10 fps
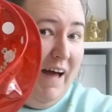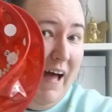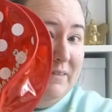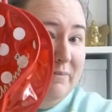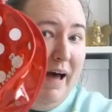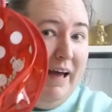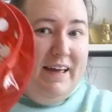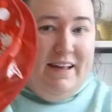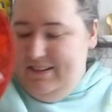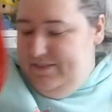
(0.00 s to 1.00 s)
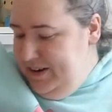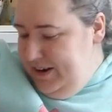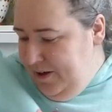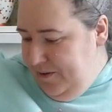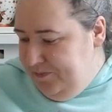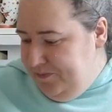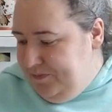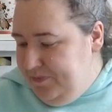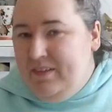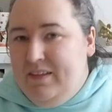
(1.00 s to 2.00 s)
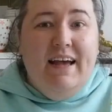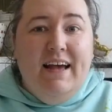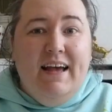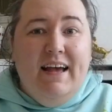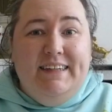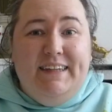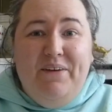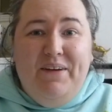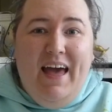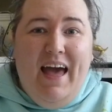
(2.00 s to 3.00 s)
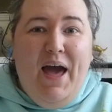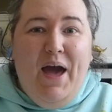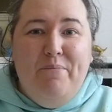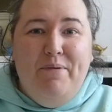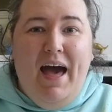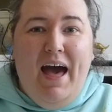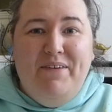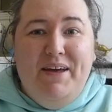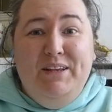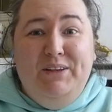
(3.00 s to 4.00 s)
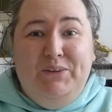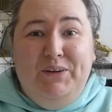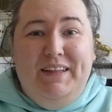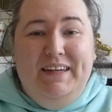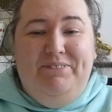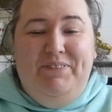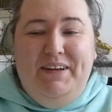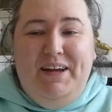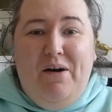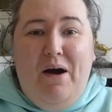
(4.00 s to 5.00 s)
final bag in this video. So yeah, I hope you have enjoyed this video.